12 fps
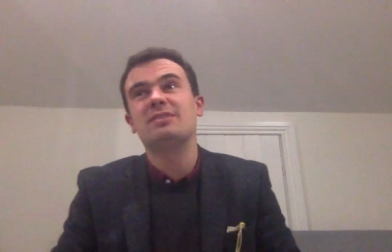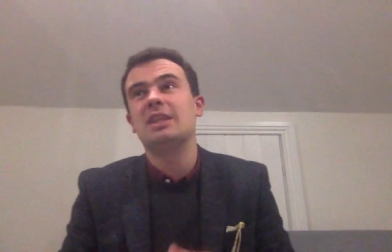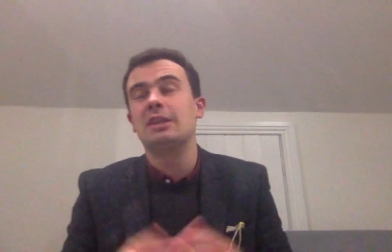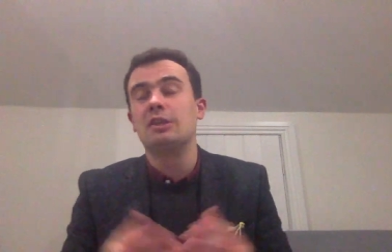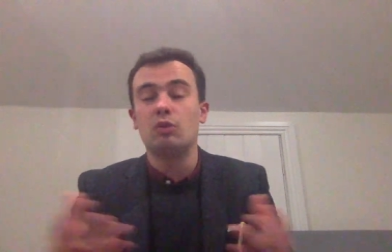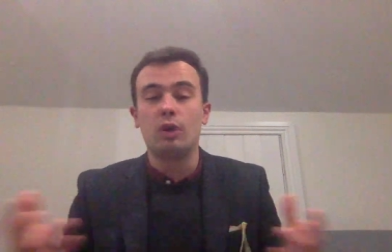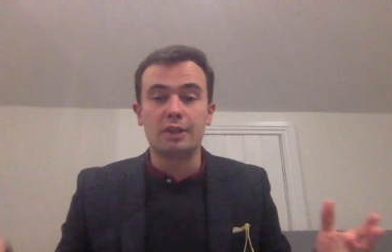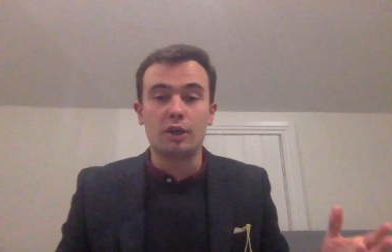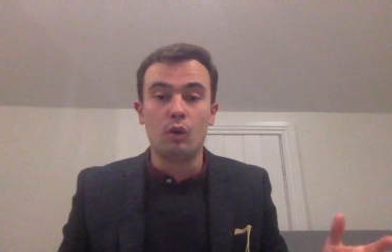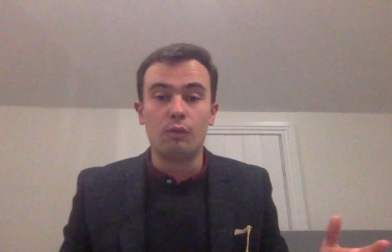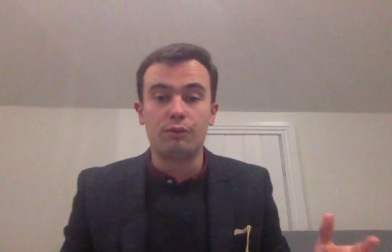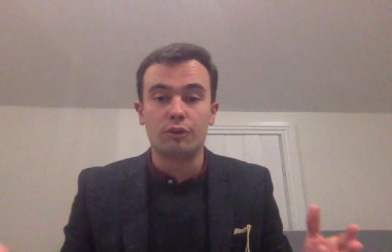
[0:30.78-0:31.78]
didn't quite
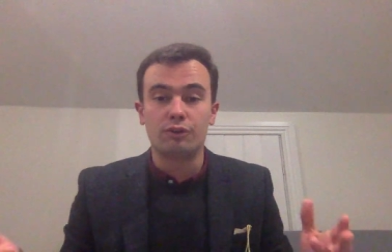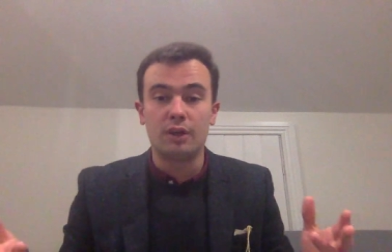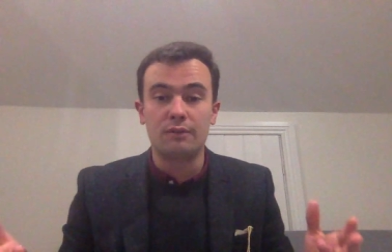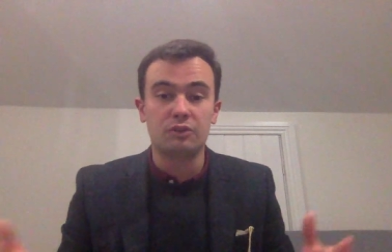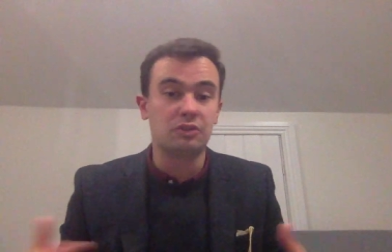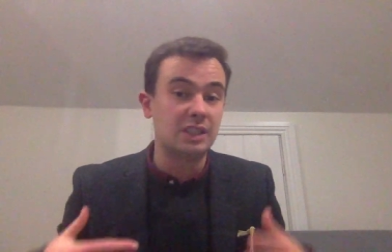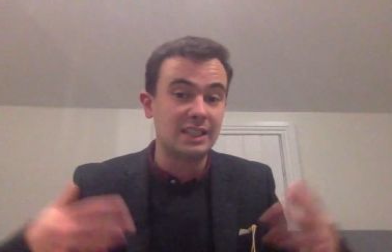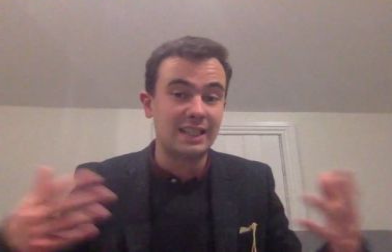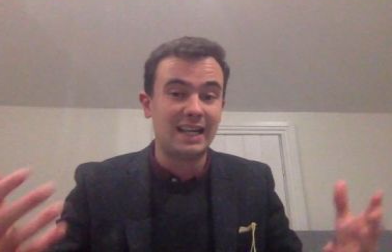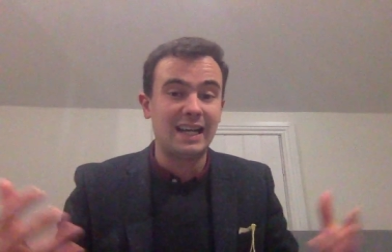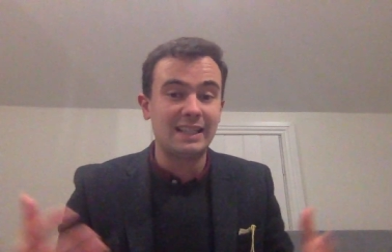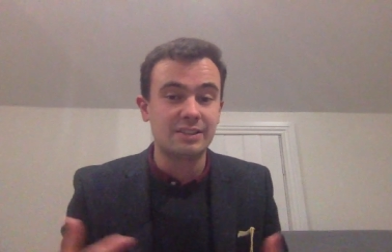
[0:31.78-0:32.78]
go for us. Obviously, you
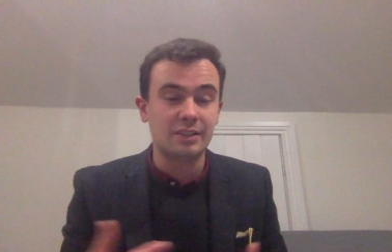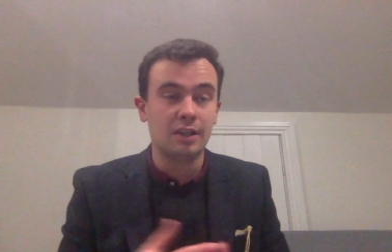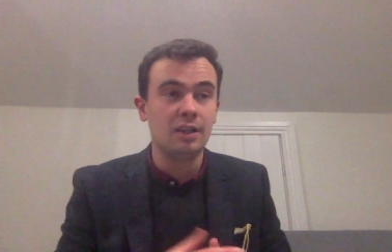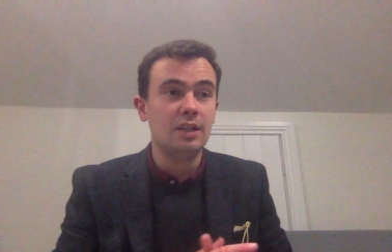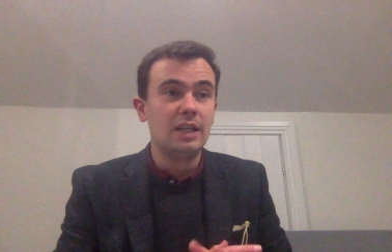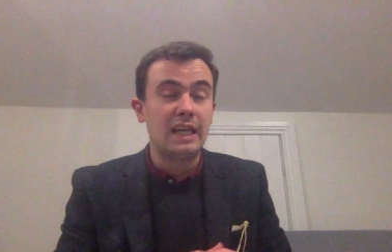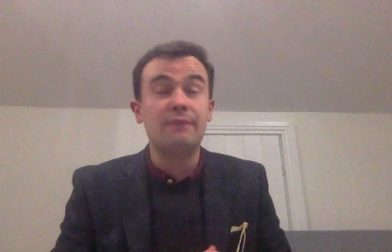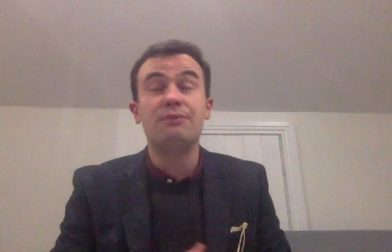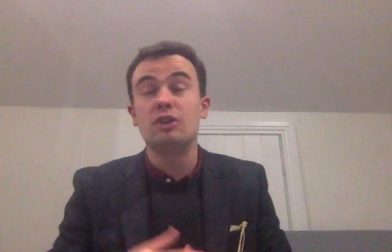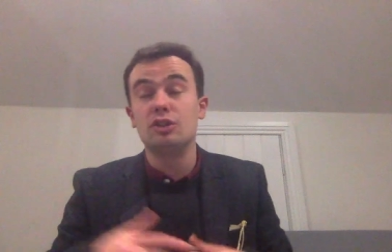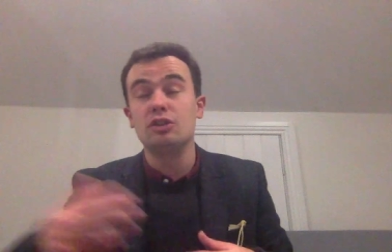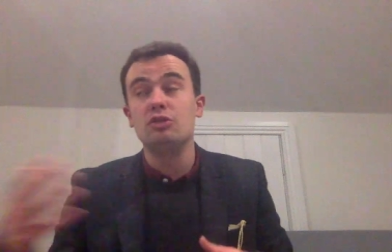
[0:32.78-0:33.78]
land a, if
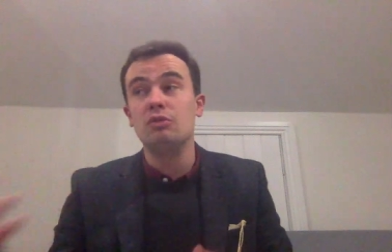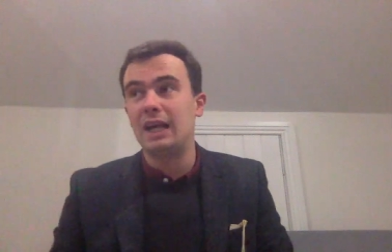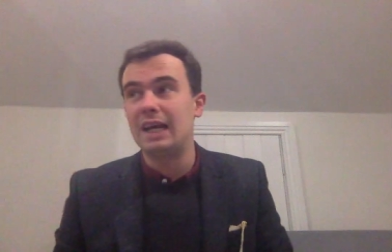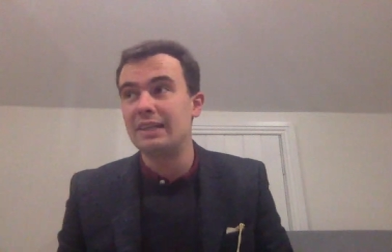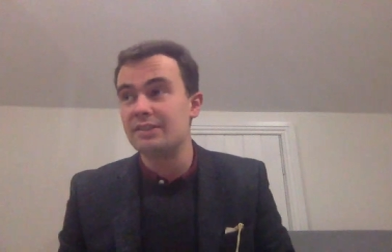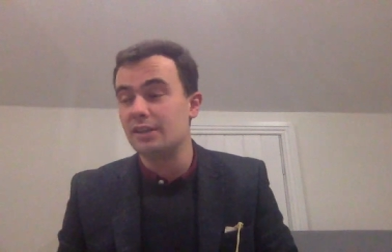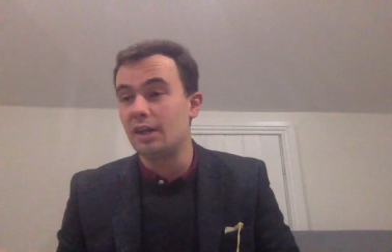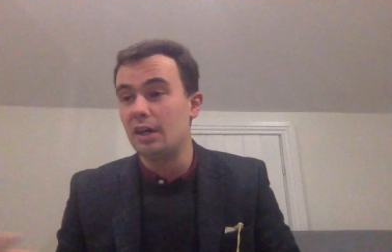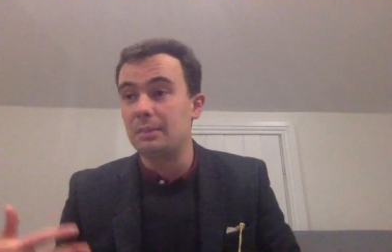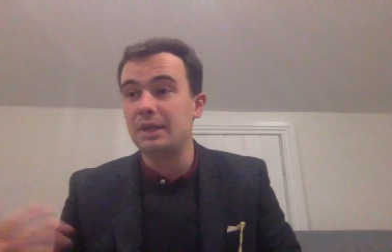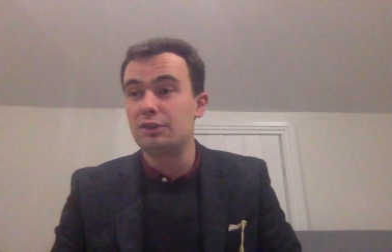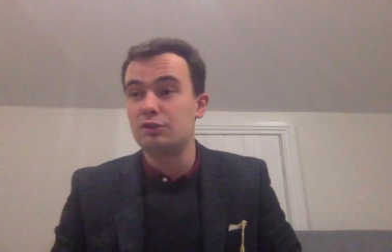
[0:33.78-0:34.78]
you do land a
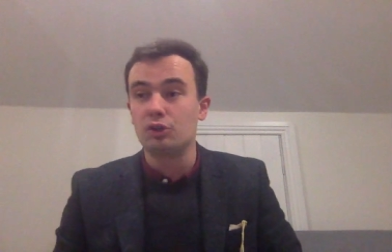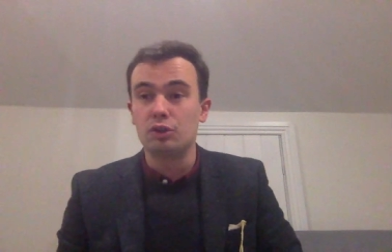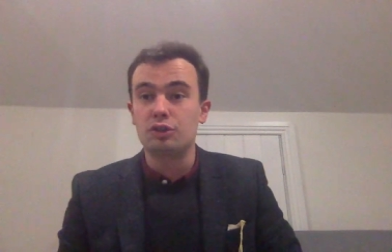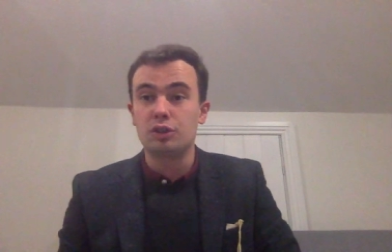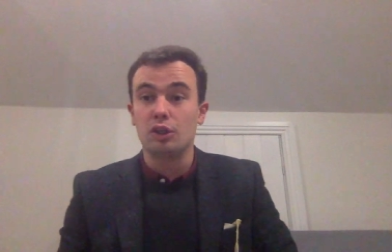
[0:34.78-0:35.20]
big touch.